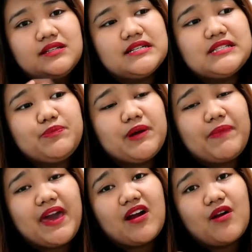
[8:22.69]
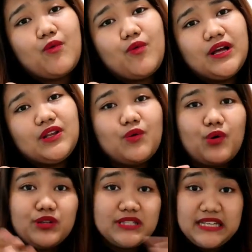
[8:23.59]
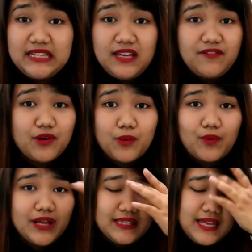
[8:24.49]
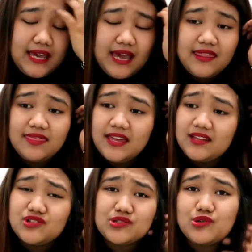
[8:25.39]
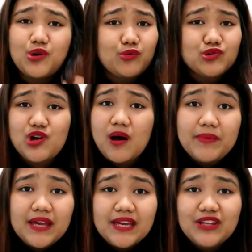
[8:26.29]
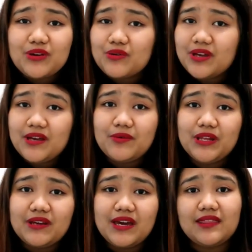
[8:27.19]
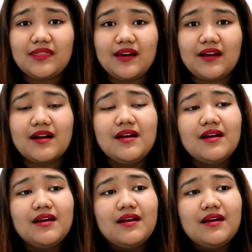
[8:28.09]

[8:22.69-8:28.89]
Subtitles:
Just prepare one OOTD for one day and then just go shopping in Korea when you get there.